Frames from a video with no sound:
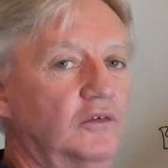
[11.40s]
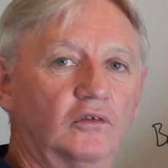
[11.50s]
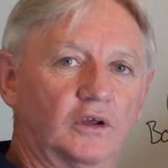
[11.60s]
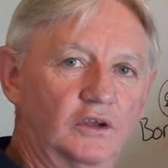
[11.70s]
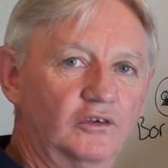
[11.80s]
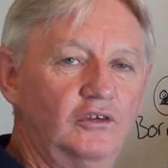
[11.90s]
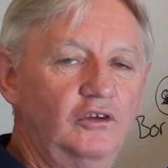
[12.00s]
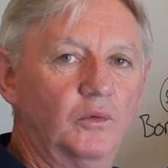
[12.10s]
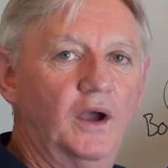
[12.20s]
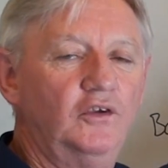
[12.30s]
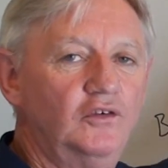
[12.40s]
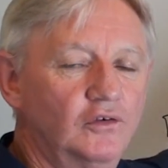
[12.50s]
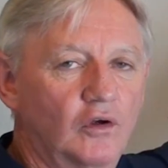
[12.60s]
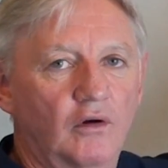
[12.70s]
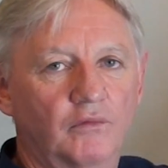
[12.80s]
is a
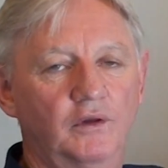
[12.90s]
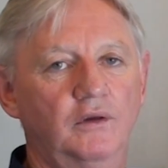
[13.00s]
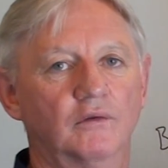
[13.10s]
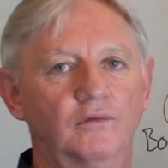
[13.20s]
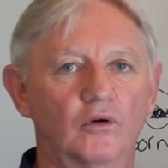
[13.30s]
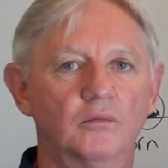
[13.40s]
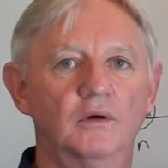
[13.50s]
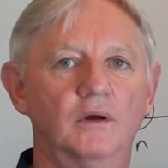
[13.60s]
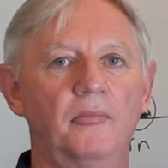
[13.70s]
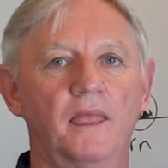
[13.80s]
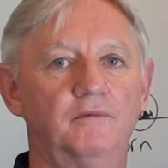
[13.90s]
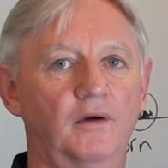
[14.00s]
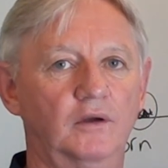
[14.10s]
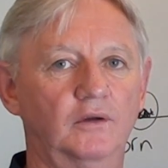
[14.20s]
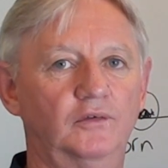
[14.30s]
continuation of the former
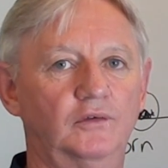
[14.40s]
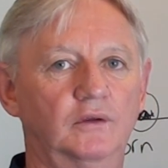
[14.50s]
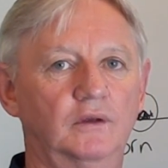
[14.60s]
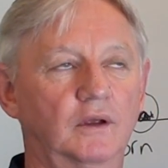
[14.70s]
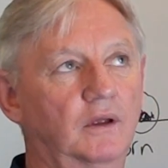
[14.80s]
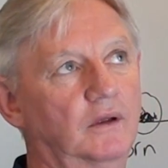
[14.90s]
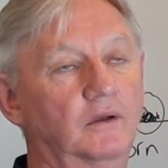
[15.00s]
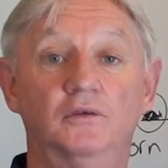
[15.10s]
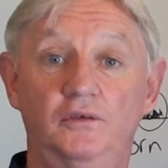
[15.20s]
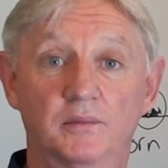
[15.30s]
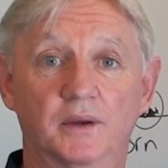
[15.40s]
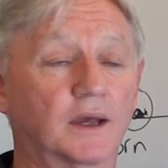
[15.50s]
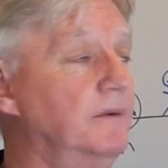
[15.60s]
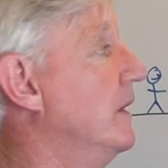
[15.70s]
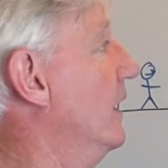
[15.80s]
focus seminar.